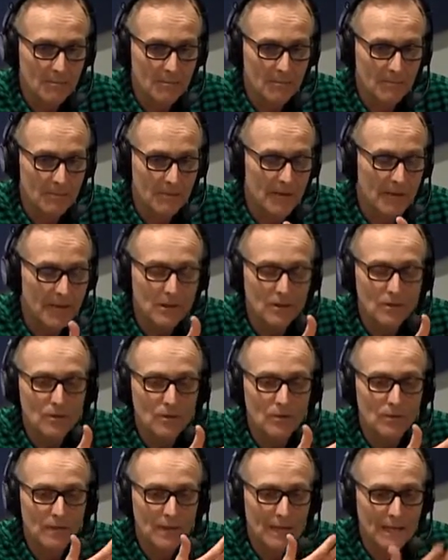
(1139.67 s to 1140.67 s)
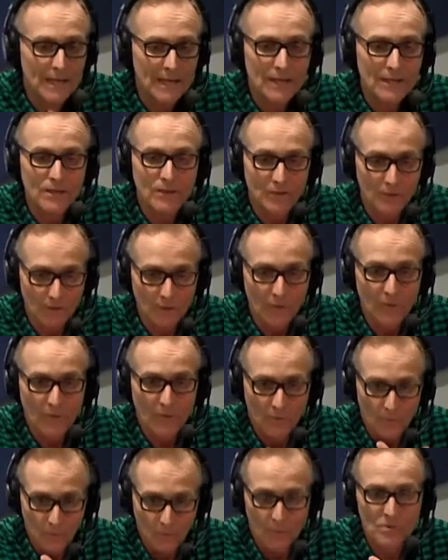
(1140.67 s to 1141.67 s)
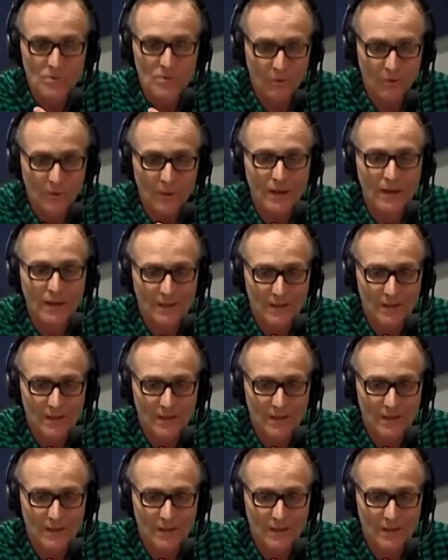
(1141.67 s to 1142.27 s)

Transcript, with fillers: They no. knew that he knew what was going on